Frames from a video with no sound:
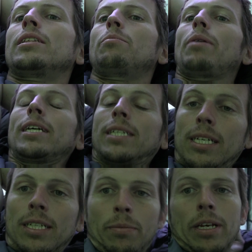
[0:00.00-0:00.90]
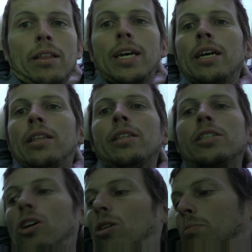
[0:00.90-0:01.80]
The base is a bit thicker than the
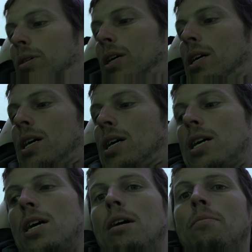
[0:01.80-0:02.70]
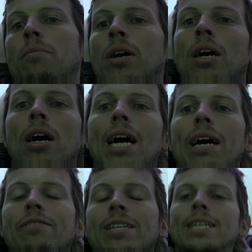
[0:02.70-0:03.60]
top. I
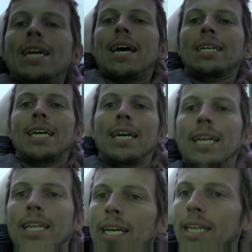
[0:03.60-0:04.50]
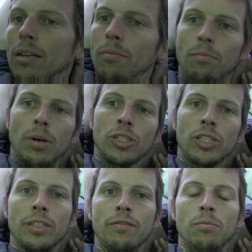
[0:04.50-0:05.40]
haven't yet had any
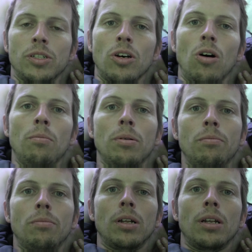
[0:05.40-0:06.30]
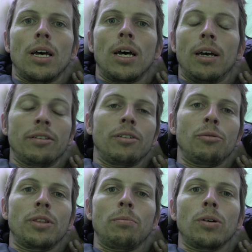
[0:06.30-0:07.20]
punches from the top, but sorry,
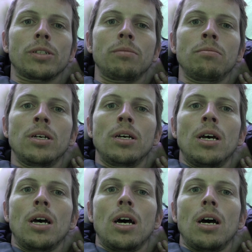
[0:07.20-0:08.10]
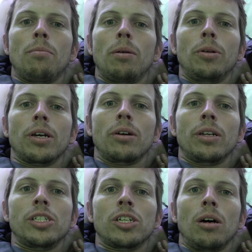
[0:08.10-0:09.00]
with the bottom, by putting it on
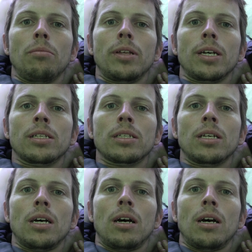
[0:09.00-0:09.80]
these sharp things.